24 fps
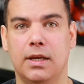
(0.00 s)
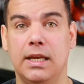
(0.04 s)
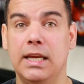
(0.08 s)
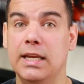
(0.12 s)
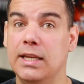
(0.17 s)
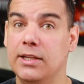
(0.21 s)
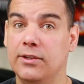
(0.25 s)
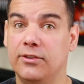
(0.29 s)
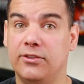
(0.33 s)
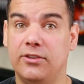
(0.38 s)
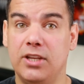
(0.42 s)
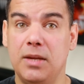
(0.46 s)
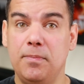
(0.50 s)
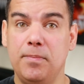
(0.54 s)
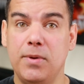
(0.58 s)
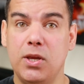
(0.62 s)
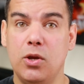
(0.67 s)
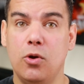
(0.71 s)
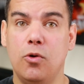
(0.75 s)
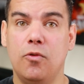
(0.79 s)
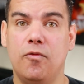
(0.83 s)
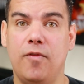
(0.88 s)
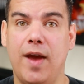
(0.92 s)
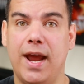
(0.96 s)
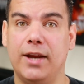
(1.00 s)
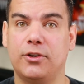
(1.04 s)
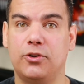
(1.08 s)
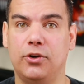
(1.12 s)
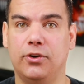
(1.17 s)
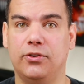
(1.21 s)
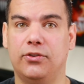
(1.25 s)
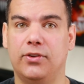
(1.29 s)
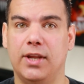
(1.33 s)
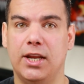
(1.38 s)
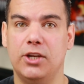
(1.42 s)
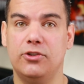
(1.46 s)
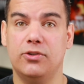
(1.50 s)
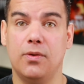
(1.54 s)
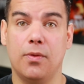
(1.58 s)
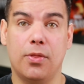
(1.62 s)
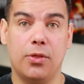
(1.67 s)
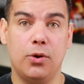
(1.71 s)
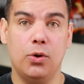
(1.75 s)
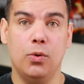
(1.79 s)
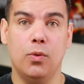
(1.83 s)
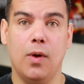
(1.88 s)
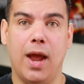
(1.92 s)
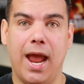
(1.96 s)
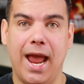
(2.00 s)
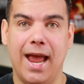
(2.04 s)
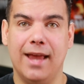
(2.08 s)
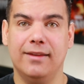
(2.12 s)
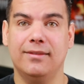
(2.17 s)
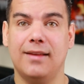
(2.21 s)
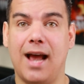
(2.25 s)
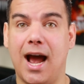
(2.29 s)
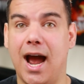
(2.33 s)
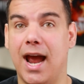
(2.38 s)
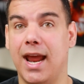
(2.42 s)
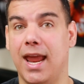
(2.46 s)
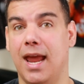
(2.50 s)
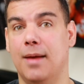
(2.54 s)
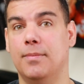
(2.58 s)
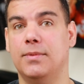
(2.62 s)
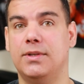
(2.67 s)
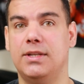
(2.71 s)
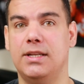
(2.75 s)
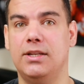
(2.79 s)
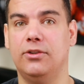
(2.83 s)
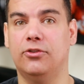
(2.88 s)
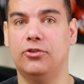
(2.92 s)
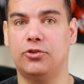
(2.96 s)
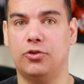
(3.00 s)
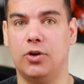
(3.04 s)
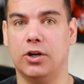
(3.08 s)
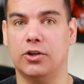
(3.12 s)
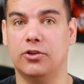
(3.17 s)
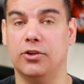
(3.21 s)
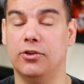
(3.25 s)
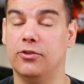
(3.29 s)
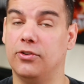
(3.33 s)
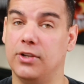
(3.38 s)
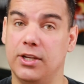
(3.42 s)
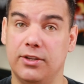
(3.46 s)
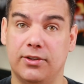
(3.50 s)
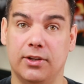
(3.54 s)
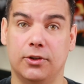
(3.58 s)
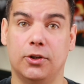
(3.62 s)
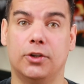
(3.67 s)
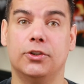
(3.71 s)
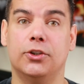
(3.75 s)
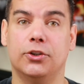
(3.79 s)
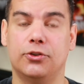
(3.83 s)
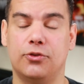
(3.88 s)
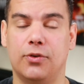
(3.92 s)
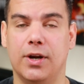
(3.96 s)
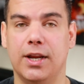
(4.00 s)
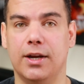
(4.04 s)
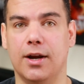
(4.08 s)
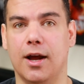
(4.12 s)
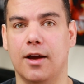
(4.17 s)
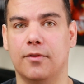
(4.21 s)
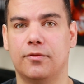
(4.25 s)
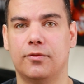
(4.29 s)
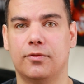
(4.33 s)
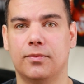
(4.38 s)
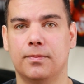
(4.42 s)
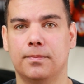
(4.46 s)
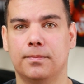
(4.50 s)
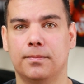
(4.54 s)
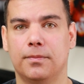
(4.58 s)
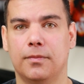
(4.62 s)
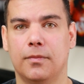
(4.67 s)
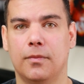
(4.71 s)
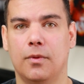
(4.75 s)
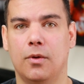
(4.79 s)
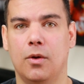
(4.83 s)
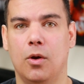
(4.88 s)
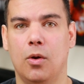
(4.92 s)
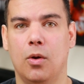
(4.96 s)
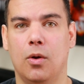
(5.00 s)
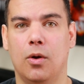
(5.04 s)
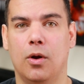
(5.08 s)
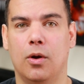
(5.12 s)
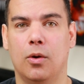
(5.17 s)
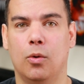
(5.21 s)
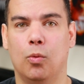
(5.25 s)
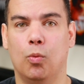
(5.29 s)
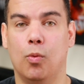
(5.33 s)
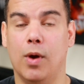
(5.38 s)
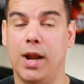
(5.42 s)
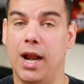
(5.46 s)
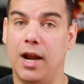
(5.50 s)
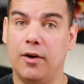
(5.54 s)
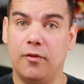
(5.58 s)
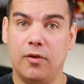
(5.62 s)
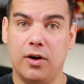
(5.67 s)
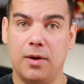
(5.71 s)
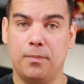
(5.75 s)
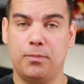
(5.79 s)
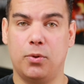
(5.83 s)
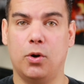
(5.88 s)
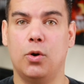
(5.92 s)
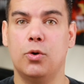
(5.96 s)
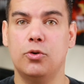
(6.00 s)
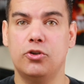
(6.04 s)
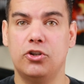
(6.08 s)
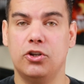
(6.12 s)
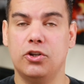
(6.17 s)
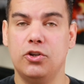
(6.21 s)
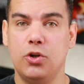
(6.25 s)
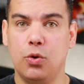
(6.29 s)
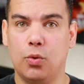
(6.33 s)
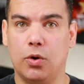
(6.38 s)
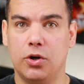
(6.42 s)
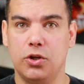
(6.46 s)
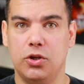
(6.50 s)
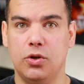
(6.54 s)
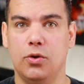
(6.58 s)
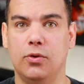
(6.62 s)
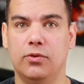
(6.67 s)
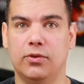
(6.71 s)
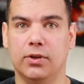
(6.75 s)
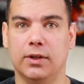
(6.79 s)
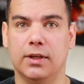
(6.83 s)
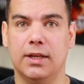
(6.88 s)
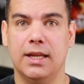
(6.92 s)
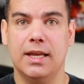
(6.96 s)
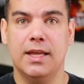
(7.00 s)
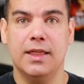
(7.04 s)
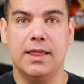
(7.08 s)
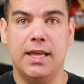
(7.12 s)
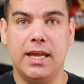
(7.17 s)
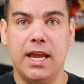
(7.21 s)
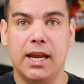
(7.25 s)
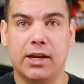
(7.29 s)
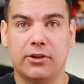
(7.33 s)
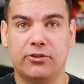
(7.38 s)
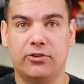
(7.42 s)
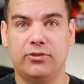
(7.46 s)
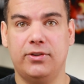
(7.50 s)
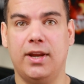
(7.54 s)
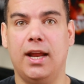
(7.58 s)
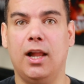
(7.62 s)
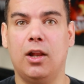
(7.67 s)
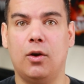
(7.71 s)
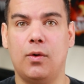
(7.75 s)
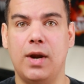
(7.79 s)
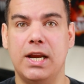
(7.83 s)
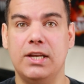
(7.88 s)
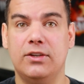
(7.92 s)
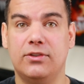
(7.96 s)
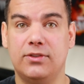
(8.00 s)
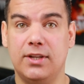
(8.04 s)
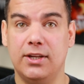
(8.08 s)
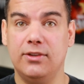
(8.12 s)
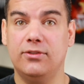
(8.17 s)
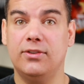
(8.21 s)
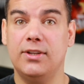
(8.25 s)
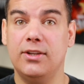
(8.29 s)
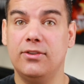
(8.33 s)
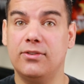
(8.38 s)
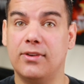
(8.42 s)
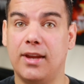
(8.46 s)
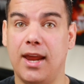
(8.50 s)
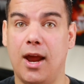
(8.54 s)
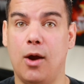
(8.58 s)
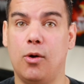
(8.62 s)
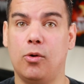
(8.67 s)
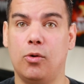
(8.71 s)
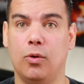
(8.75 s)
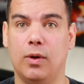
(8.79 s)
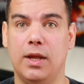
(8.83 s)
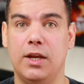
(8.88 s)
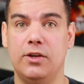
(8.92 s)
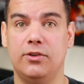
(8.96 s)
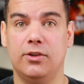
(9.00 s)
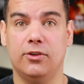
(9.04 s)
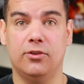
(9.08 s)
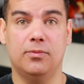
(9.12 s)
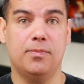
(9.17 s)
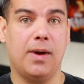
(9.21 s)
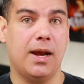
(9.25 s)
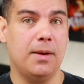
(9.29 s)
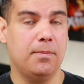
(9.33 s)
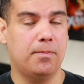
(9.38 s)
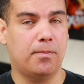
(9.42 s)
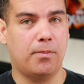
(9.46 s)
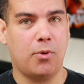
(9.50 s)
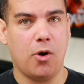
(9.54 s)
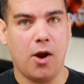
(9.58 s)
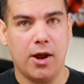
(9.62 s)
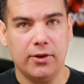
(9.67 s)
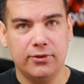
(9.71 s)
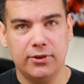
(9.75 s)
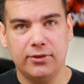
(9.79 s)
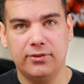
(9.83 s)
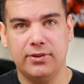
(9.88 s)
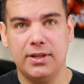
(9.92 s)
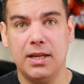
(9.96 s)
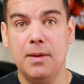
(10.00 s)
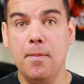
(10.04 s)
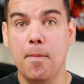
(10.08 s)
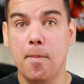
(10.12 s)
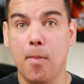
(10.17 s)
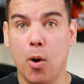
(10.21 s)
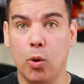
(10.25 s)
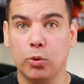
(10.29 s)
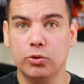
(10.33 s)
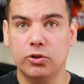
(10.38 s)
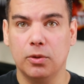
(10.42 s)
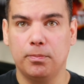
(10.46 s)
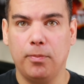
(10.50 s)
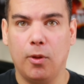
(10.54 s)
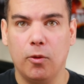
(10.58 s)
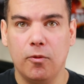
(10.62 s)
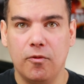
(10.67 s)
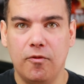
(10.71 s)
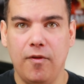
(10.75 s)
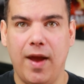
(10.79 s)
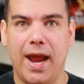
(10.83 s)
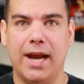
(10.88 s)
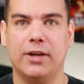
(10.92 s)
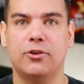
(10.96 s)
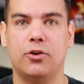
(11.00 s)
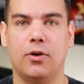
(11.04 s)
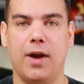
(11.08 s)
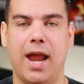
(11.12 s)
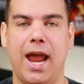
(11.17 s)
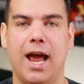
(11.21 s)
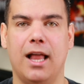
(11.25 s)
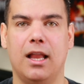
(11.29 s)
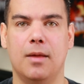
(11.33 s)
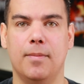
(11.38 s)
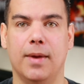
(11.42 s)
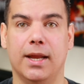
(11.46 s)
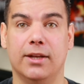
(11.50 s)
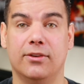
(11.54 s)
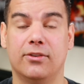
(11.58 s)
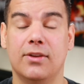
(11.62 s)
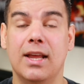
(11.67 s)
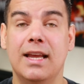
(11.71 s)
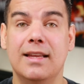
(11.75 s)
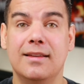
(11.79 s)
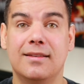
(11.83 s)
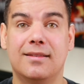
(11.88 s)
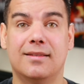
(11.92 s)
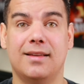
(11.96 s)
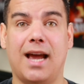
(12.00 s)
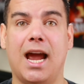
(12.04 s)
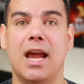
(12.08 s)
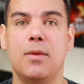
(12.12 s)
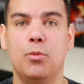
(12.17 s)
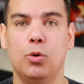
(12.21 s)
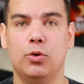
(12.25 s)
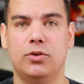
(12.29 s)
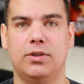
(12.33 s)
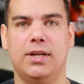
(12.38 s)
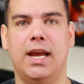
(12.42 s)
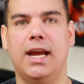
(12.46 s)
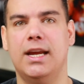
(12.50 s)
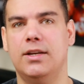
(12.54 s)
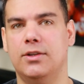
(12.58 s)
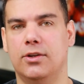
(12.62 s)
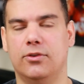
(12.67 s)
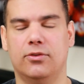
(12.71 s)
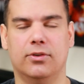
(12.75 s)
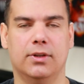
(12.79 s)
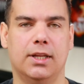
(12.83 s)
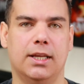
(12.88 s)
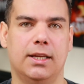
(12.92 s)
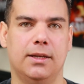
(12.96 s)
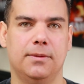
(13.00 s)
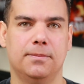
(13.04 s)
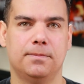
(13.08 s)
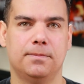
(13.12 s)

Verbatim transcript: CPU vectorization through SIMD instructions is another trade-off. Whatever approach you are using, they accelerate distance calculations by processing multiple vector elements simultaneously.